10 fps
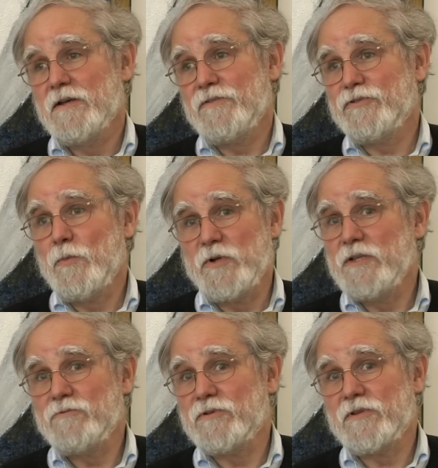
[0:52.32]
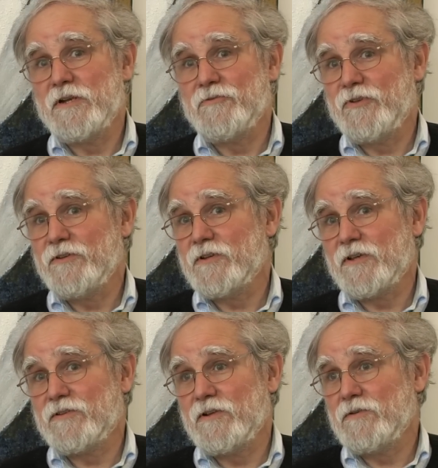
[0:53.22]
as someone interested in
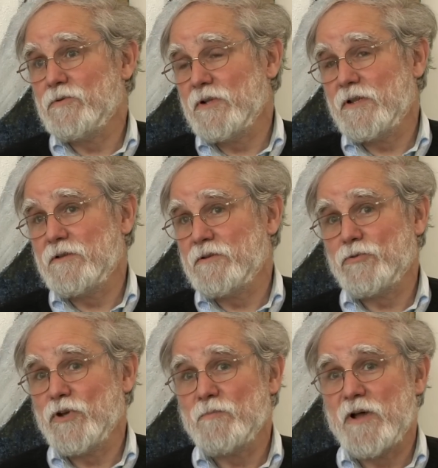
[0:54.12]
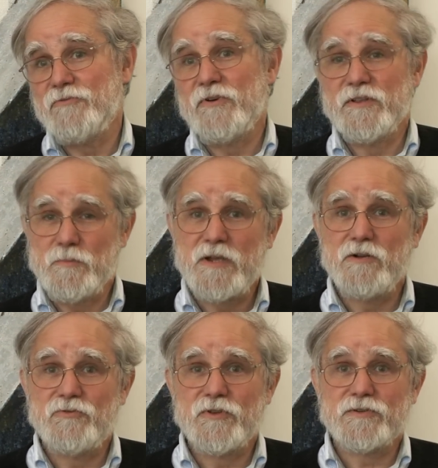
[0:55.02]
physics and really intrigued by
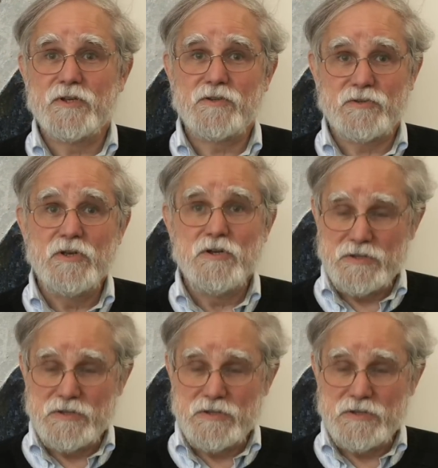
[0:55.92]
fundamental physics,